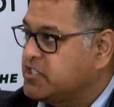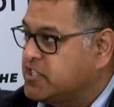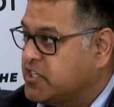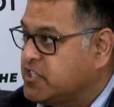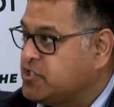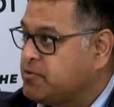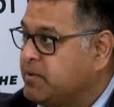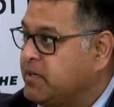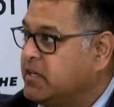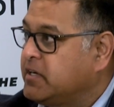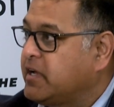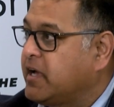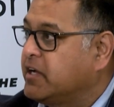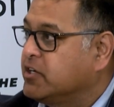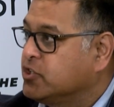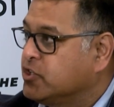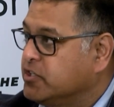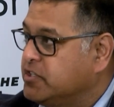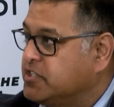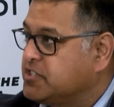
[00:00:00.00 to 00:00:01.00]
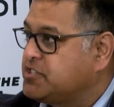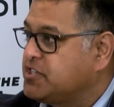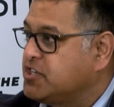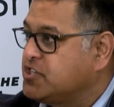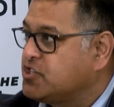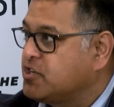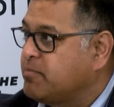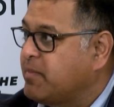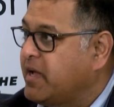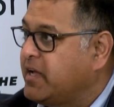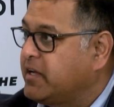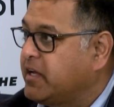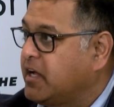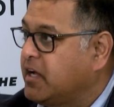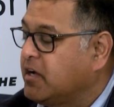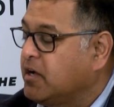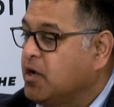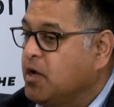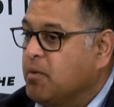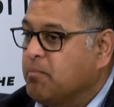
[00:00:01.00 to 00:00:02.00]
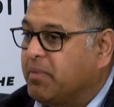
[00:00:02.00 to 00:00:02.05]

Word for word: judgment and good decision making